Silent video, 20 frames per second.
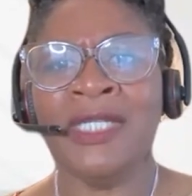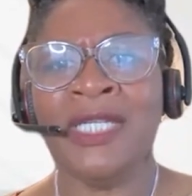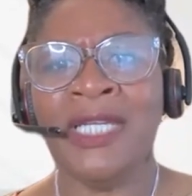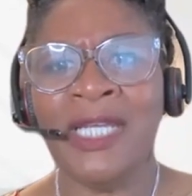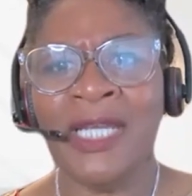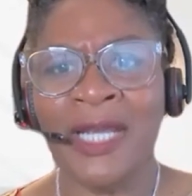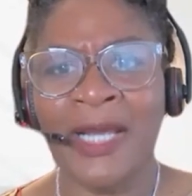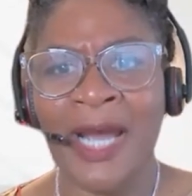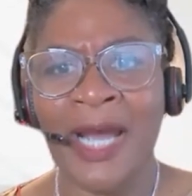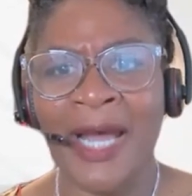
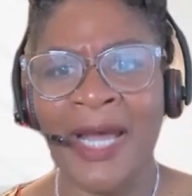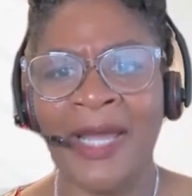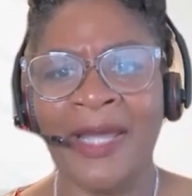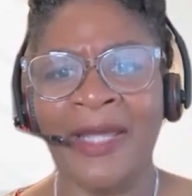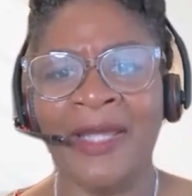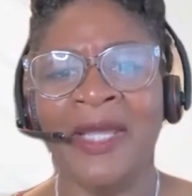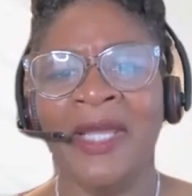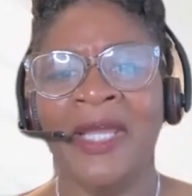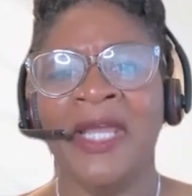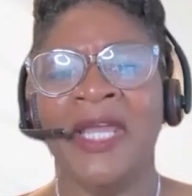
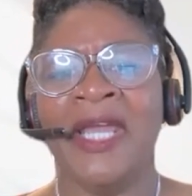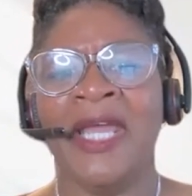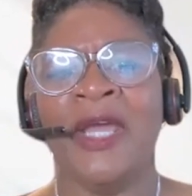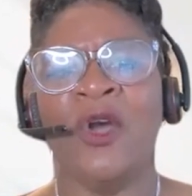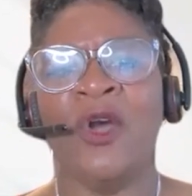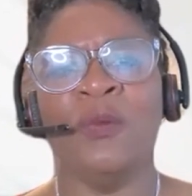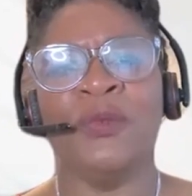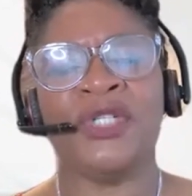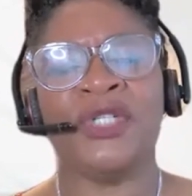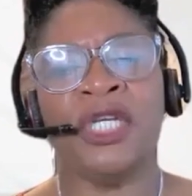DEI
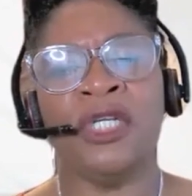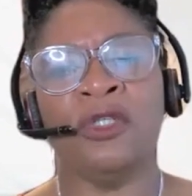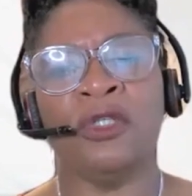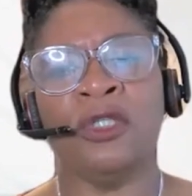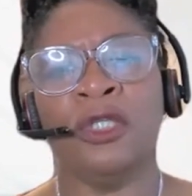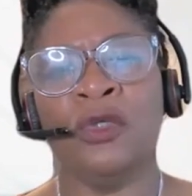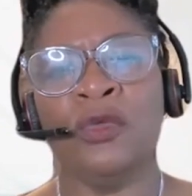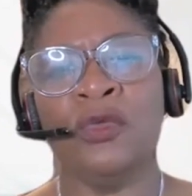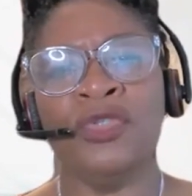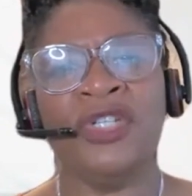helps
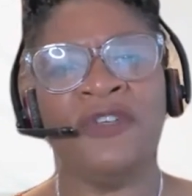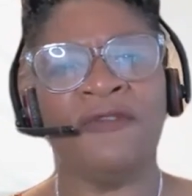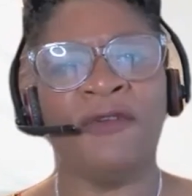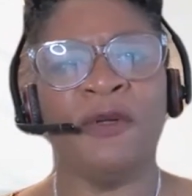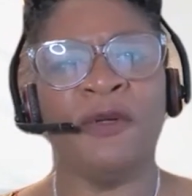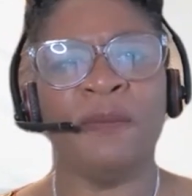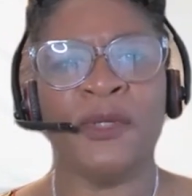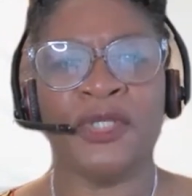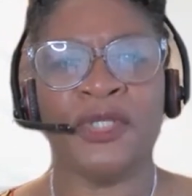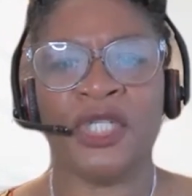include
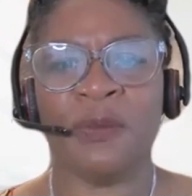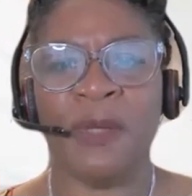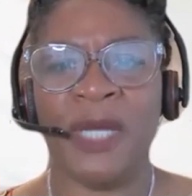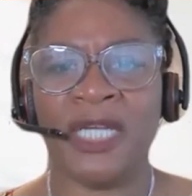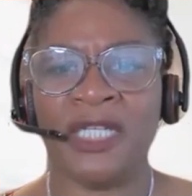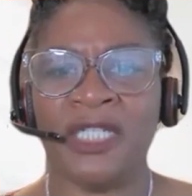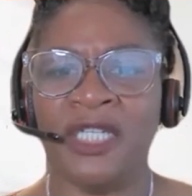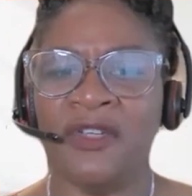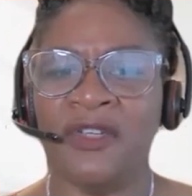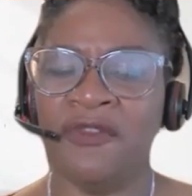different
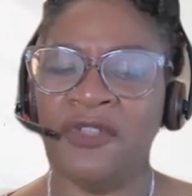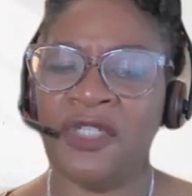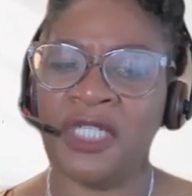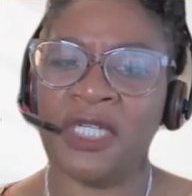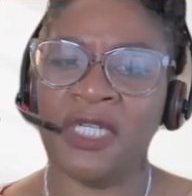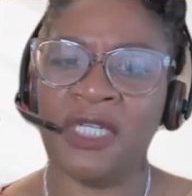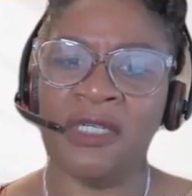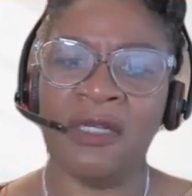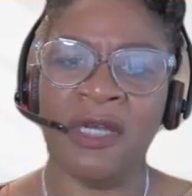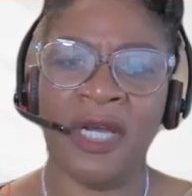perspectives,
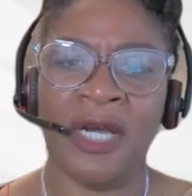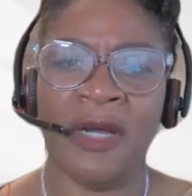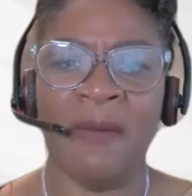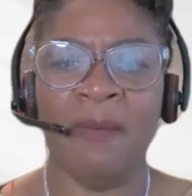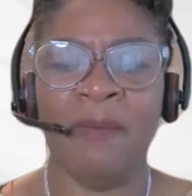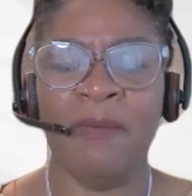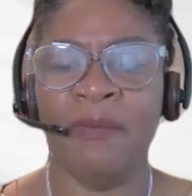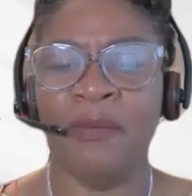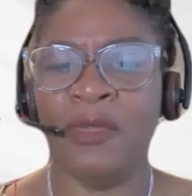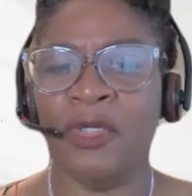uh,
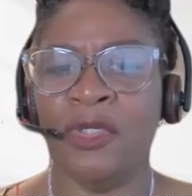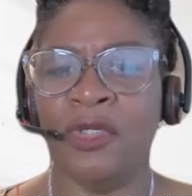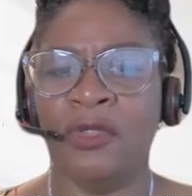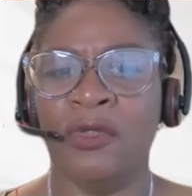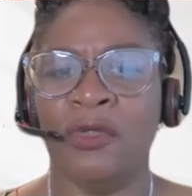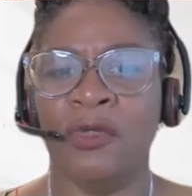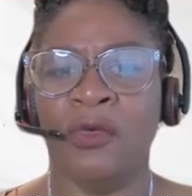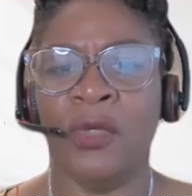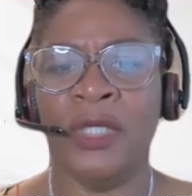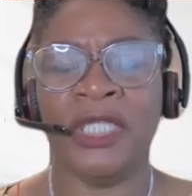
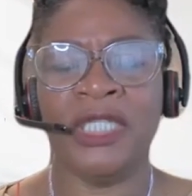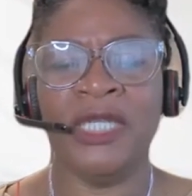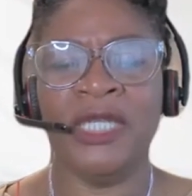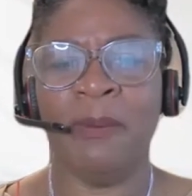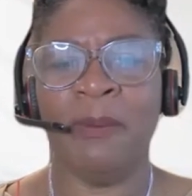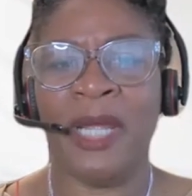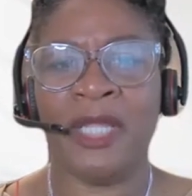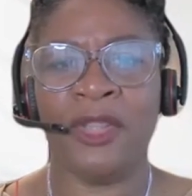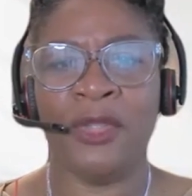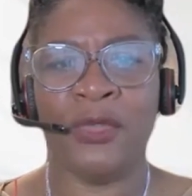quickly
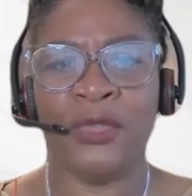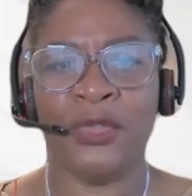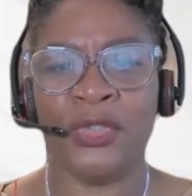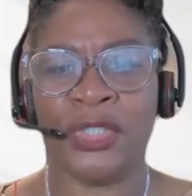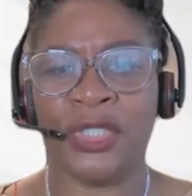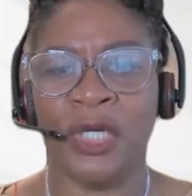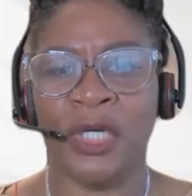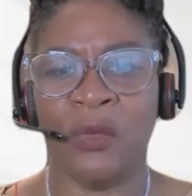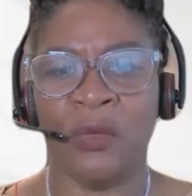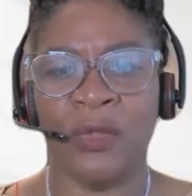make
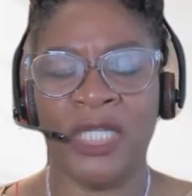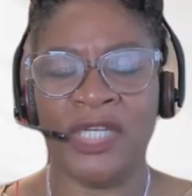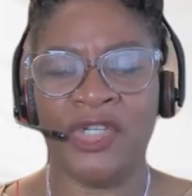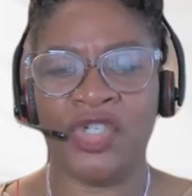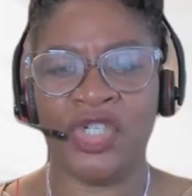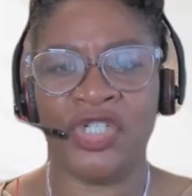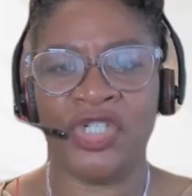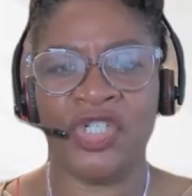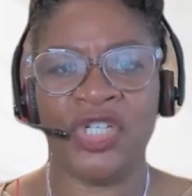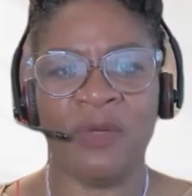those
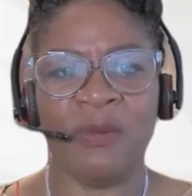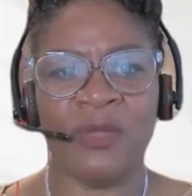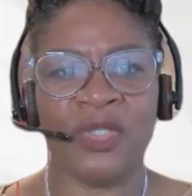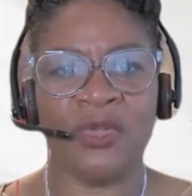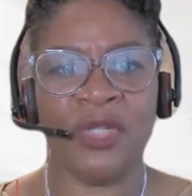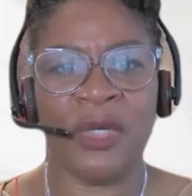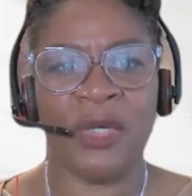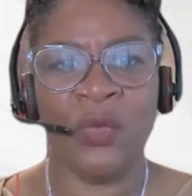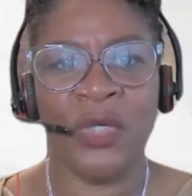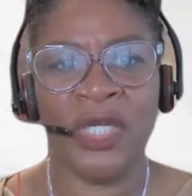relationships
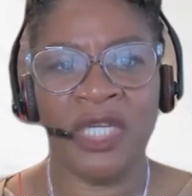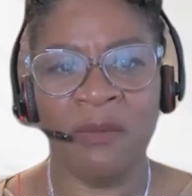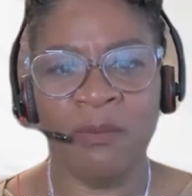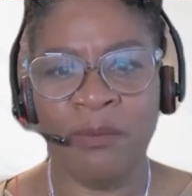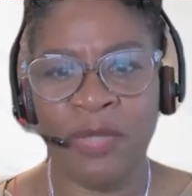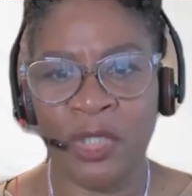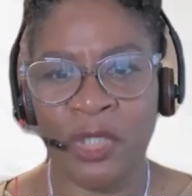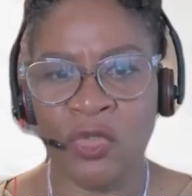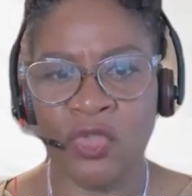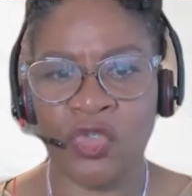so that we can
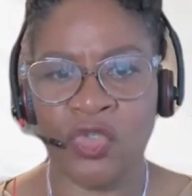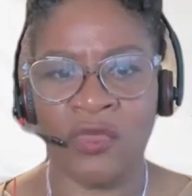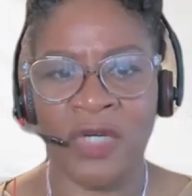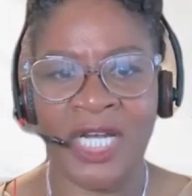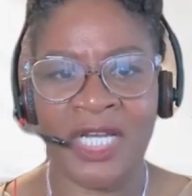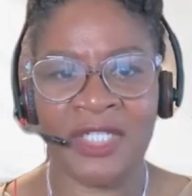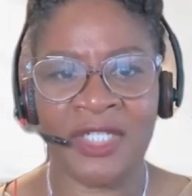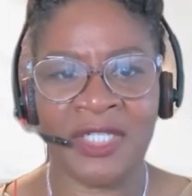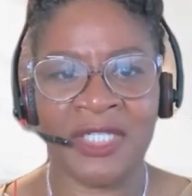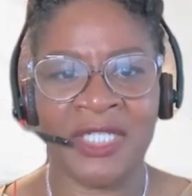build
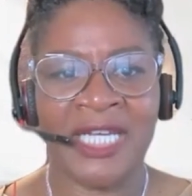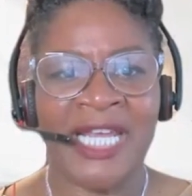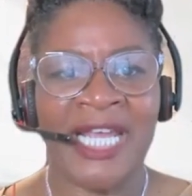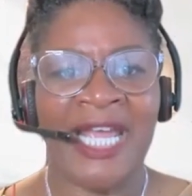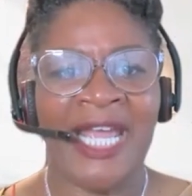trust